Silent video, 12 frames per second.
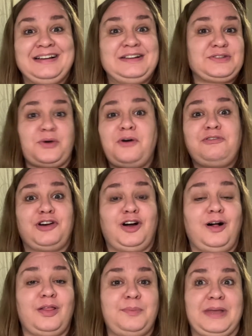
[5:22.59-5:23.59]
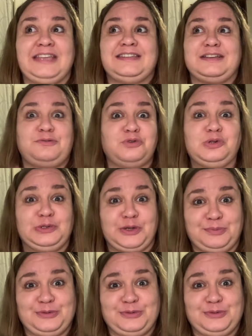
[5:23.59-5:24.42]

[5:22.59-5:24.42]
So overall, the basic rule number